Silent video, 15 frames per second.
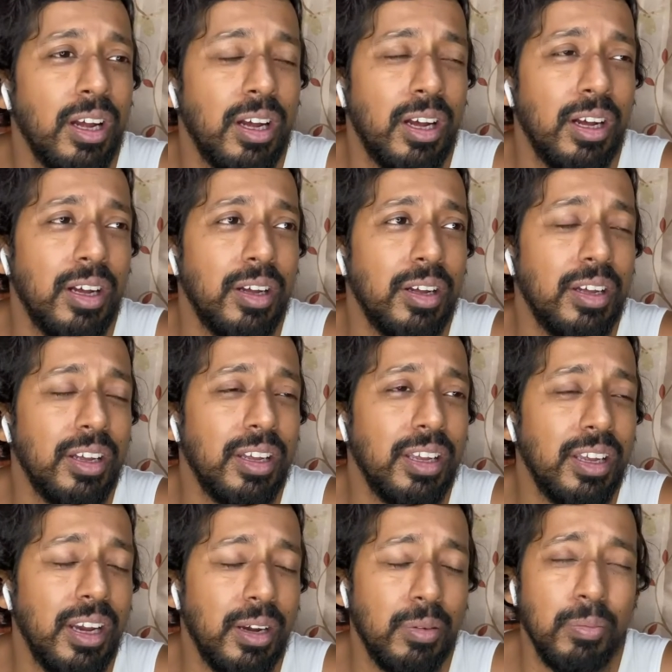
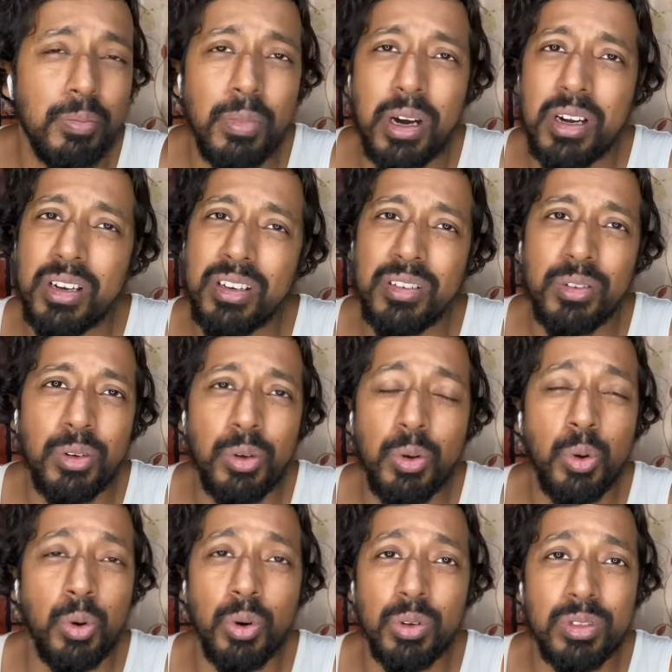But
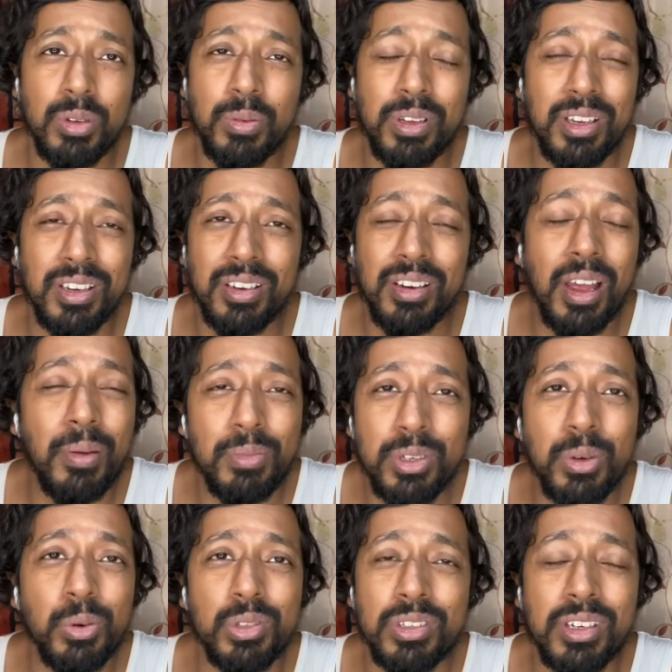who knows? I mean,
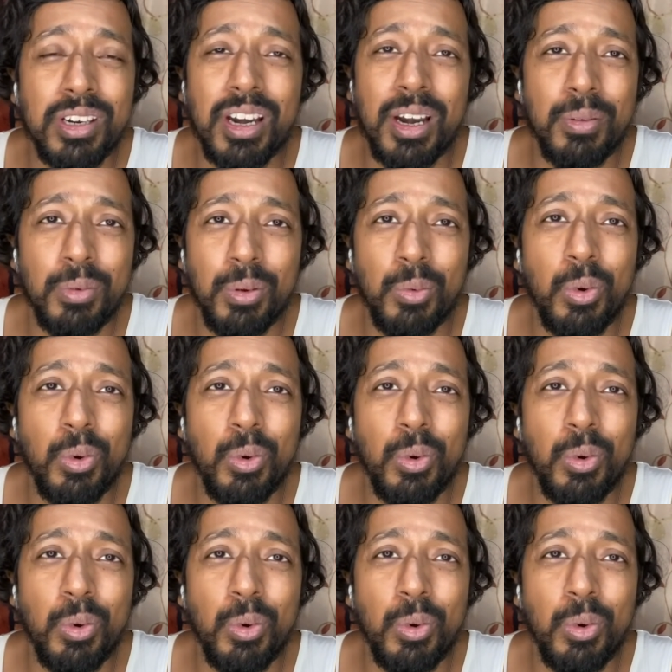MJ was incredible.